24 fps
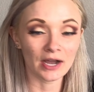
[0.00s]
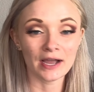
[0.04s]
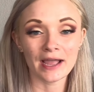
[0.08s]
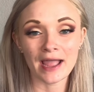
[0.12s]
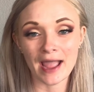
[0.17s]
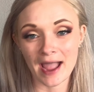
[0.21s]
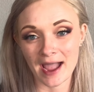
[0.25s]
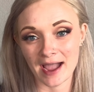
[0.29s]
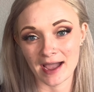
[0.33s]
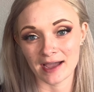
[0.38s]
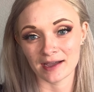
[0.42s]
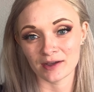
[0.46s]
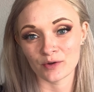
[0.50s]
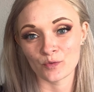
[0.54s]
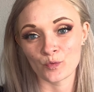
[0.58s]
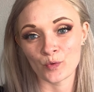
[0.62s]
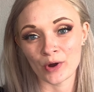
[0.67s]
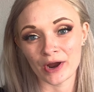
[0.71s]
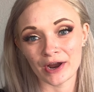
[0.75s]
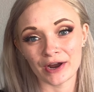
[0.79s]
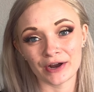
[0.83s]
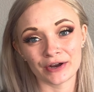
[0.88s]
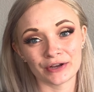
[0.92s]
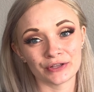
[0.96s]
a hack
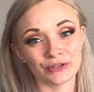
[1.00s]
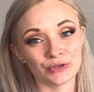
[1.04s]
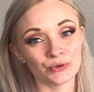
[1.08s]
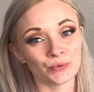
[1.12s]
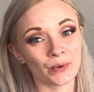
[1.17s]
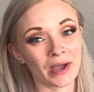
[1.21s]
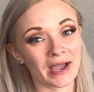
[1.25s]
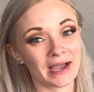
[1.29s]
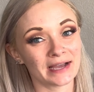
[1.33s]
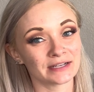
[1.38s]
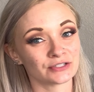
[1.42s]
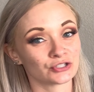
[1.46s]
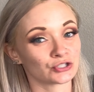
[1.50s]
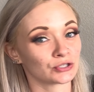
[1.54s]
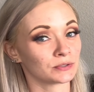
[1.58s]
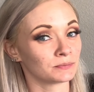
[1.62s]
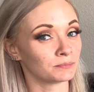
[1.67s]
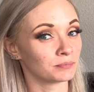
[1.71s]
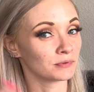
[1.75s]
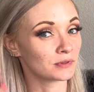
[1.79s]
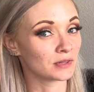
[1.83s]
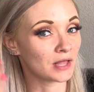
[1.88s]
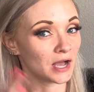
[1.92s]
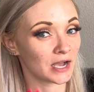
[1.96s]
where you add your
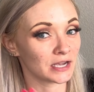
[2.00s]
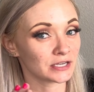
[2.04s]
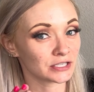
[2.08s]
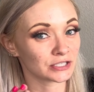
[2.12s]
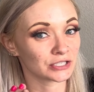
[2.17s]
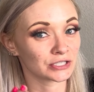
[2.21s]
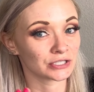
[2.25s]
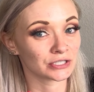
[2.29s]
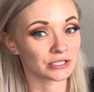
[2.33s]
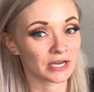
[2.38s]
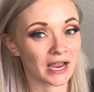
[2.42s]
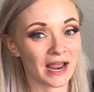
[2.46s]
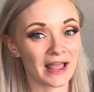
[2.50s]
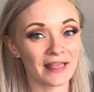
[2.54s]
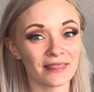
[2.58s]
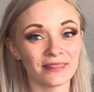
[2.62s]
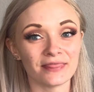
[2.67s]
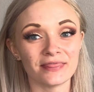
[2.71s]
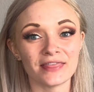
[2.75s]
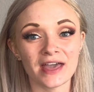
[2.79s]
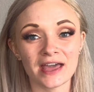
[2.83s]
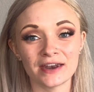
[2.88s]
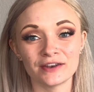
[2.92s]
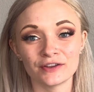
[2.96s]
blush and
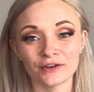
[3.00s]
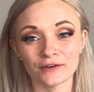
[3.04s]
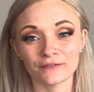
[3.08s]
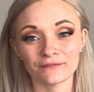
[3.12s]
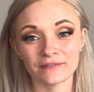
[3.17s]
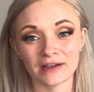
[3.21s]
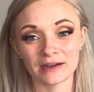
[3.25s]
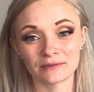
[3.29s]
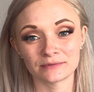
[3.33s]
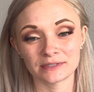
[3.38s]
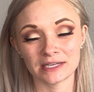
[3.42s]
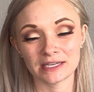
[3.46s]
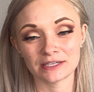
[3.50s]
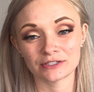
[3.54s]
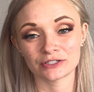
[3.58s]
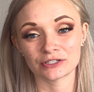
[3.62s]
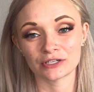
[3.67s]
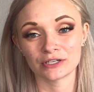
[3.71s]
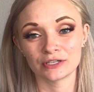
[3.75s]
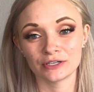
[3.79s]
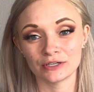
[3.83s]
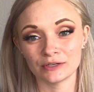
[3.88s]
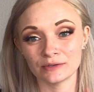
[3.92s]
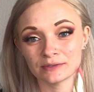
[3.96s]
then your
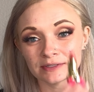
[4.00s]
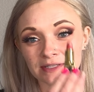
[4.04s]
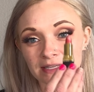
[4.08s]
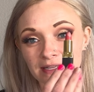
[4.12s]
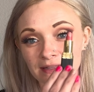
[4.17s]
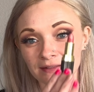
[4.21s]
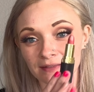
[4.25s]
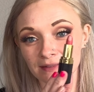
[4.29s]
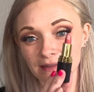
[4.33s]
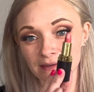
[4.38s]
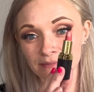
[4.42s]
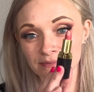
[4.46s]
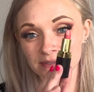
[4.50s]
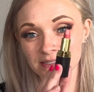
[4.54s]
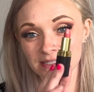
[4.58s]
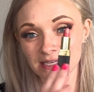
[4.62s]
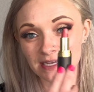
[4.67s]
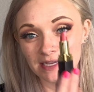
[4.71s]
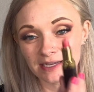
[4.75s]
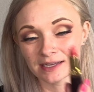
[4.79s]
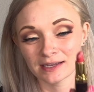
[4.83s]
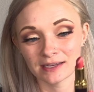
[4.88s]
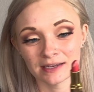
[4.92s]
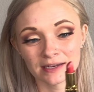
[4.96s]
foundation using
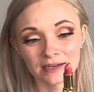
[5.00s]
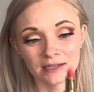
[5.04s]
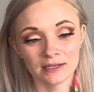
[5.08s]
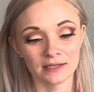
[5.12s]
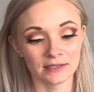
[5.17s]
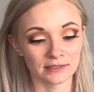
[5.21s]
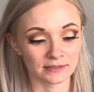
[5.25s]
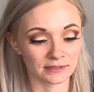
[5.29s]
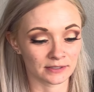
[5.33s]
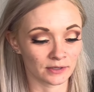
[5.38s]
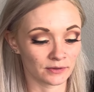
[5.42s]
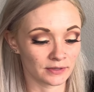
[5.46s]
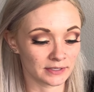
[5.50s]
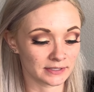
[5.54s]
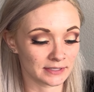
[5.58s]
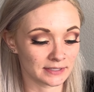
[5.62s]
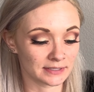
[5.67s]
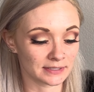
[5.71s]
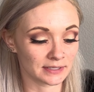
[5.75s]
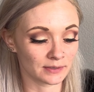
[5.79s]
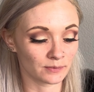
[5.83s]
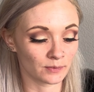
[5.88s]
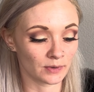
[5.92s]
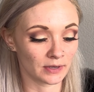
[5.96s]
lipstick. So this is
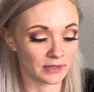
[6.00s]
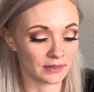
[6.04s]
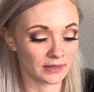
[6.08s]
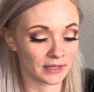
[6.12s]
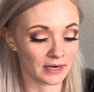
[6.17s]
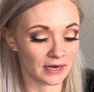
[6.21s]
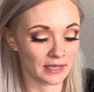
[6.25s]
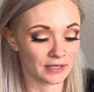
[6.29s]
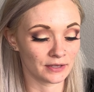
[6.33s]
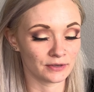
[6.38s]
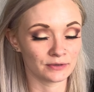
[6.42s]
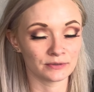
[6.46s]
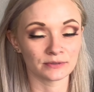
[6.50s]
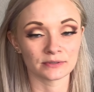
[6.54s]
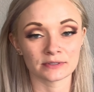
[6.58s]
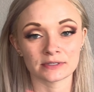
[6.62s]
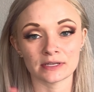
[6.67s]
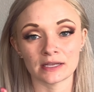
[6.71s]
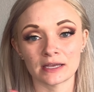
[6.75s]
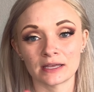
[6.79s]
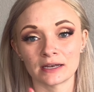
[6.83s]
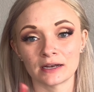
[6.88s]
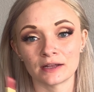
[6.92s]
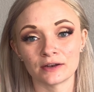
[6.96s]
the one that I used
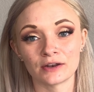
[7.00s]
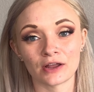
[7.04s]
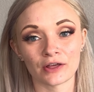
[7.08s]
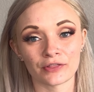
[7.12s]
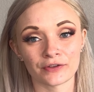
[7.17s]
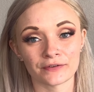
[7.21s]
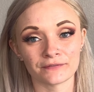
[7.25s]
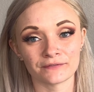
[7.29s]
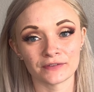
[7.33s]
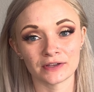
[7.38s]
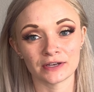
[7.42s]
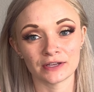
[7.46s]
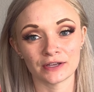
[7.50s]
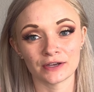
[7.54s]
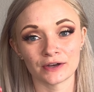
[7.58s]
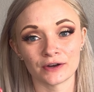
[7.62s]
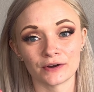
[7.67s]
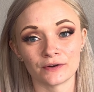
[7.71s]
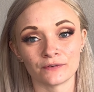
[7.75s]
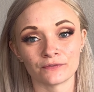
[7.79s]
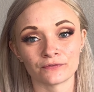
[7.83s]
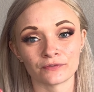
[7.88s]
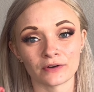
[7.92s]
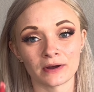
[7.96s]
in another
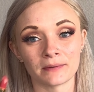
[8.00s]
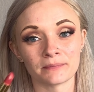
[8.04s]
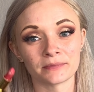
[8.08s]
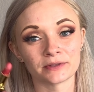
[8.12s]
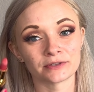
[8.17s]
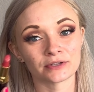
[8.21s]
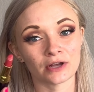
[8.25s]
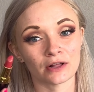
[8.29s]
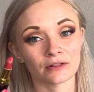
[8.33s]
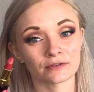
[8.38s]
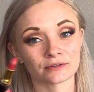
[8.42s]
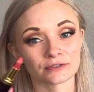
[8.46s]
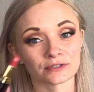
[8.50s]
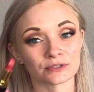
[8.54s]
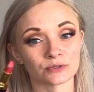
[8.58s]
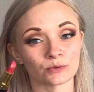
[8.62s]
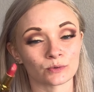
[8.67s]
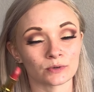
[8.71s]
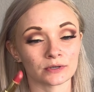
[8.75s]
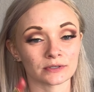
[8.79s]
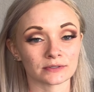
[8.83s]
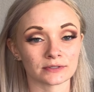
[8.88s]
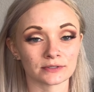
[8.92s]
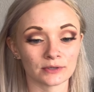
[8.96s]
video from the dollar
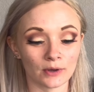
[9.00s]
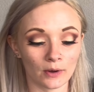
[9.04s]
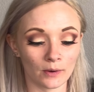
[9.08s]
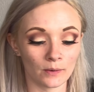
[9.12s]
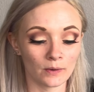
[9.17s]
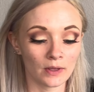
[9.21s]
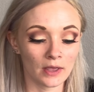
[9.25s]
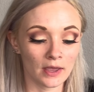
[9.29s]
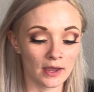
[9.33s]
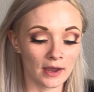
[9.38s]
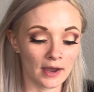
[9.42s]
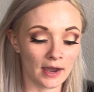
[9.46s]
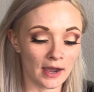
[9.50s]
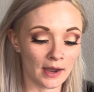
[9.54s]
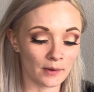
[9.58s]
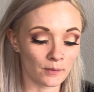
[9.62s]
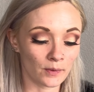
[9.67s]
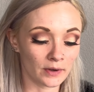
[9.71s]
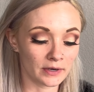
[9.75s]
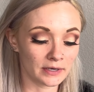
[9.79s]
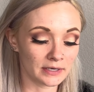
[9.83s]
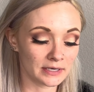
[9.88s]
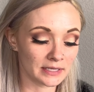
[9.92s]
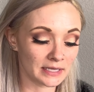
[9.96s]
store. So I
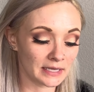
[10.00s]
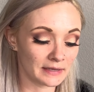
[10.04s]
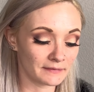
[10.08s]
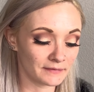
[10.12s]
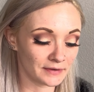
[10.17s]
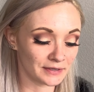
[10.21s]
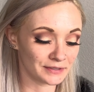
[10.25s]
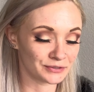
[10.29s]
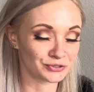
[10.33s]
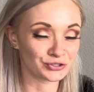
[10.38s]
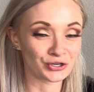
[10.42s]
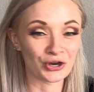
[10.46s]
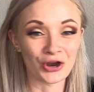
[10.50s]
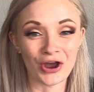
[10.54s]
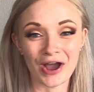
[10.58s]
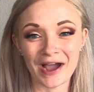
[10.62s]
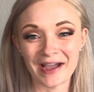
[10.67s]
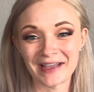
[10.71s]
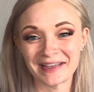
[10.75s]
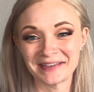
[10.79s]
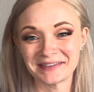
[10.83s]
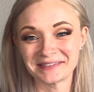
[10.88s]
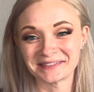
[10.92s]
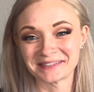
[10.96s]
wanted to give it a try
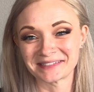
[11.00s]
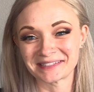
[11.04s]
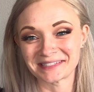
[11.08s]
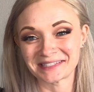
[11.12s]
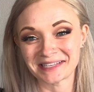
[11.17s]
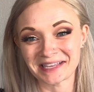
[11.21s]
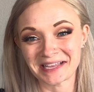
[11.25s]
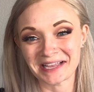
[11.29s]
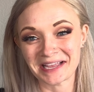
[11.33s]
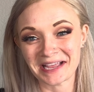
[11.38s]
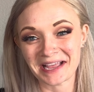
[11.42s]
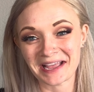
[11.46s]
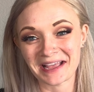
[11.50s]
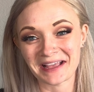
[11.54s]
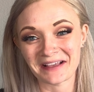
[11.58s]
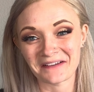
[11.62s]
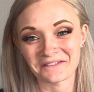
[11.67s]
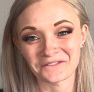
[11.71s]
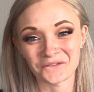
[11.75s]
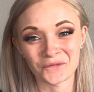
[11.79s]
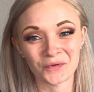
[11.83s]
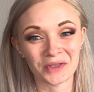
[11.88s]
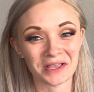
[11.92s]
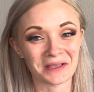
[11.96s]
and see
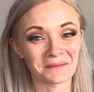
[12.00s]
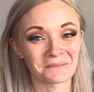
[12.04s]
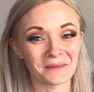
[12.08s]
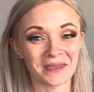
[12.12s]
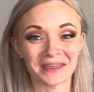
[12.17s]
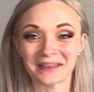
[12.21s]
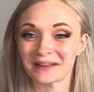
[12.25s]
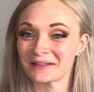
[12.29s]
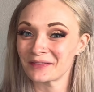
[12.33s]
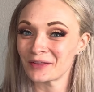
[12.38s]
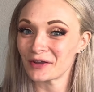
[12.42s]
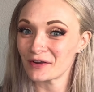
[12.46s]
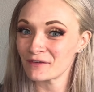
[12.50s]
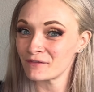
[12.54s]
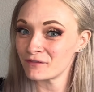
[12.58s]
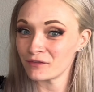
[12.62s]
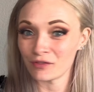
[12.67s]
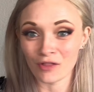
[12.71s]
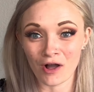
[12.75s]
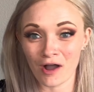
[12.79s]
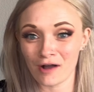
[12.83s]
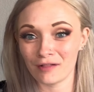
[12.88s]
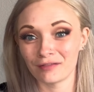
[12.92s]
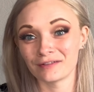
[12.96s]
if we can make it look
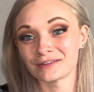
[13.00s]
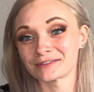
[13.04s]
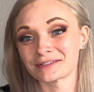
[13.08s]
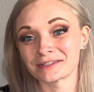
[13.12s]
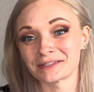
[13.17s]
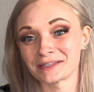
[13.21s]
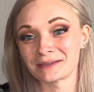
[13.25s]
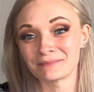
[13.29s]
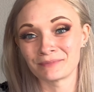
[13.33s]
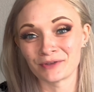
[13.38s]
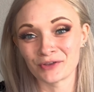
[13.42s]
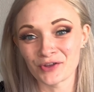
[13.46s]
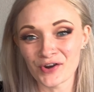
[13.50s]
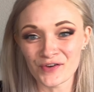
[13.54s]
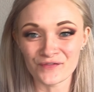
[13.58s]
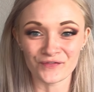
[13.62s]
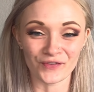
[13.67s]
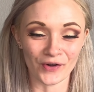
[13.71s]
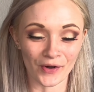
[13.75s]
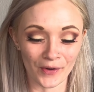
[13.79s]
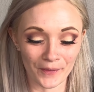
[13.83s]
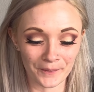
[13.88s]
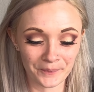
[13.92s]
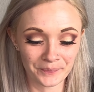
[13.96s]
flawlessly
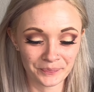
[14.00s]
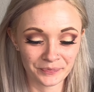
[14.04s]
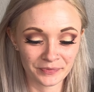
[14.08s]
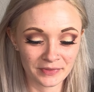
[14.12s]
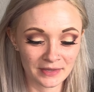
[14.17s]
beautiful.